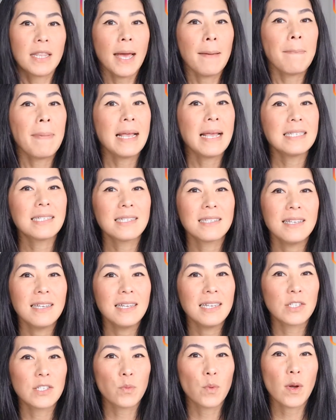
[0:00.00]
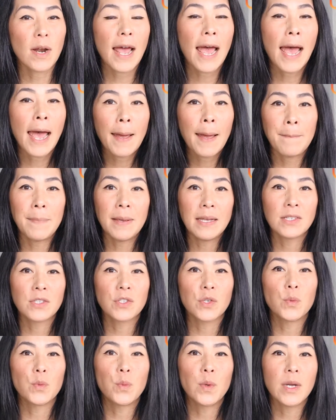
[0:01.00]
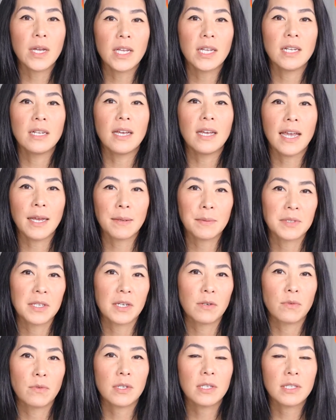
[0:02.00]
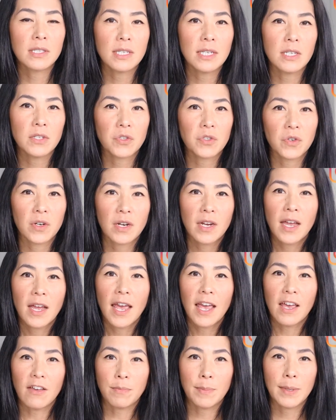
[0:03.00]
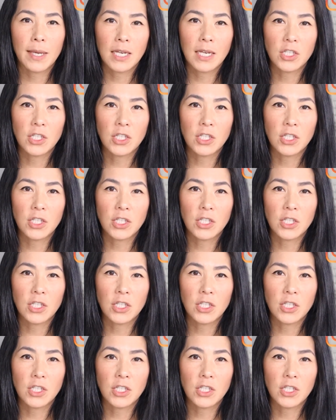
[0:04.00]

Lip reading: that basically is what happens when Amazon receives your FBA